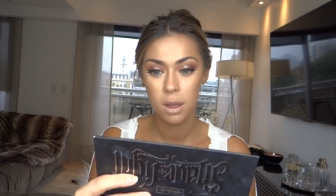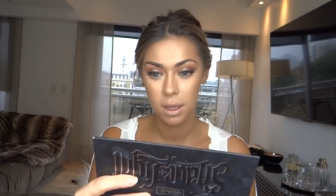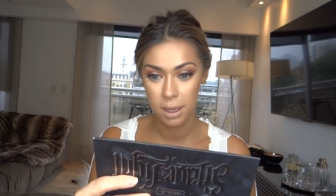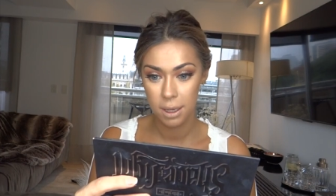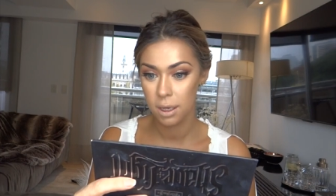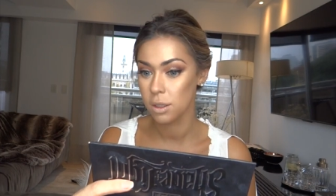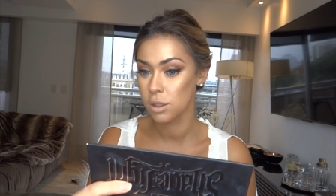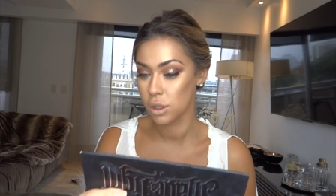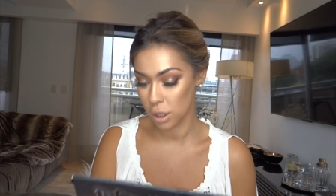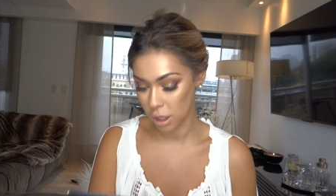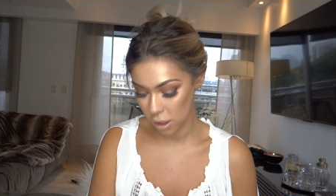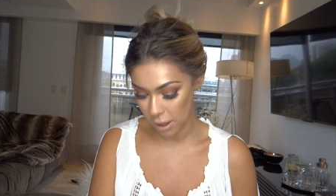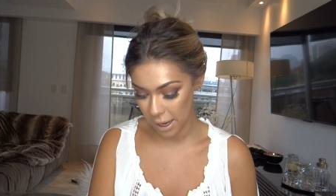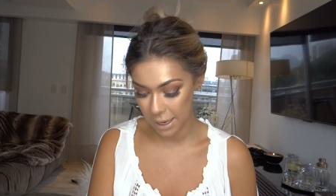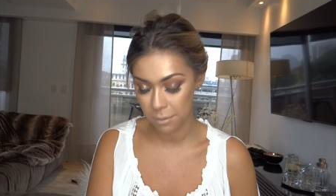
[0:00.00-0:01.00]
like so.
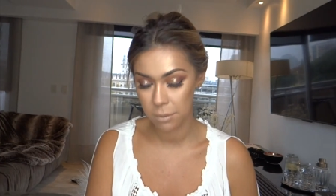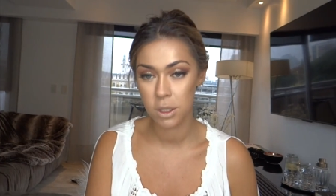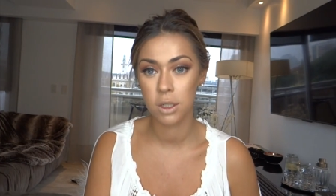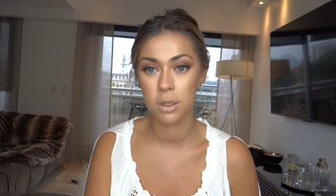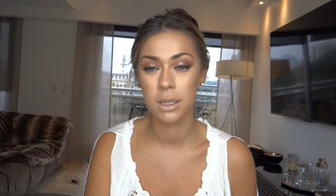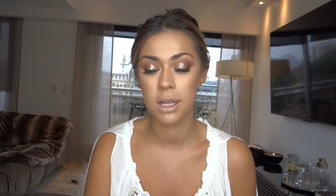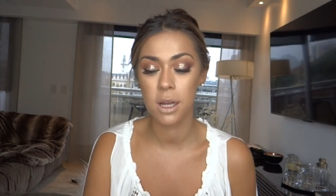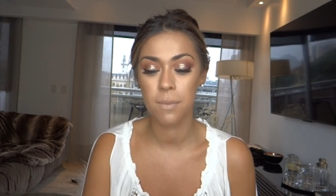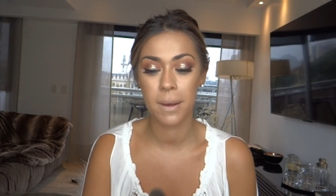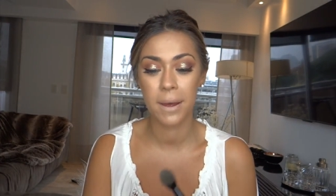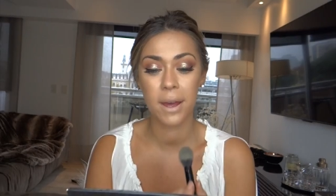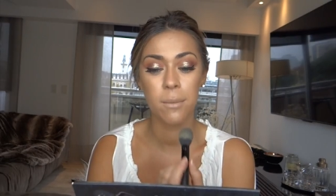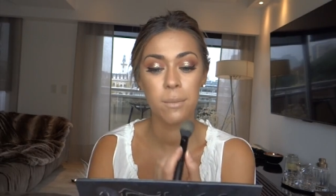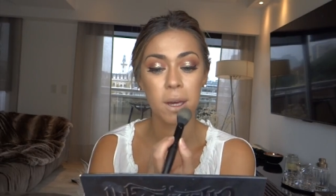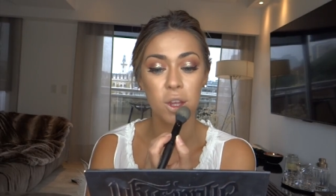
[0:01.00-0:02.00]
And I'm going to do a little
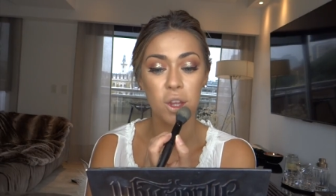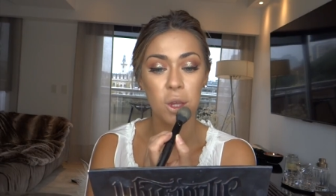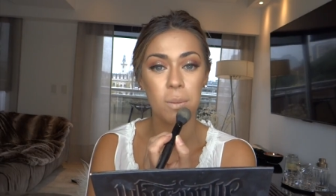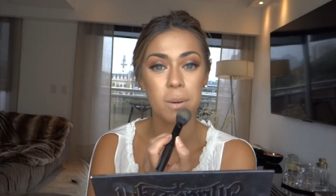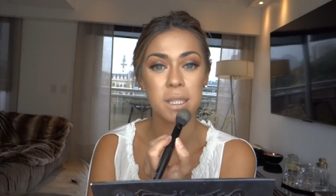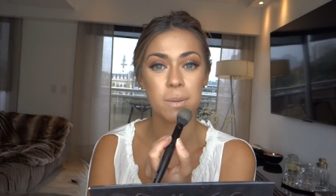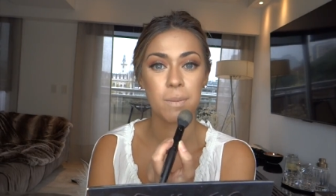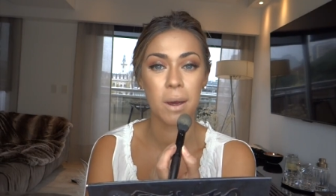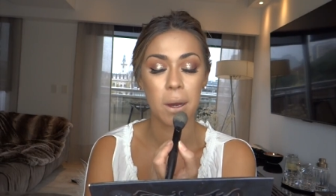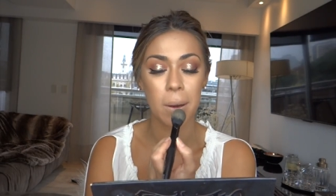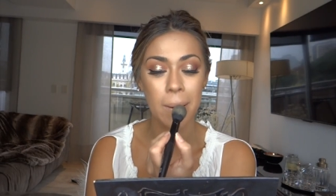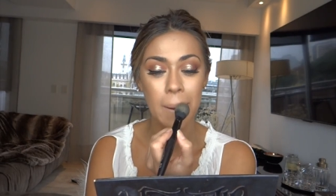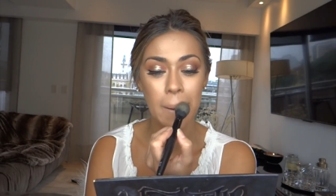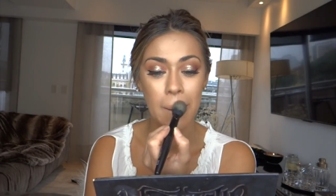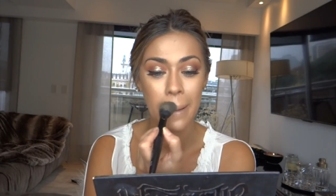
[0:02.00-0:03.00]
bit in my Cupid's
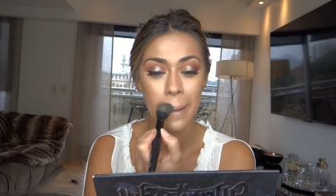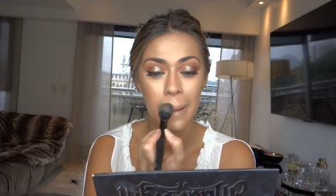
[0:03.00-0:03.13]
bow.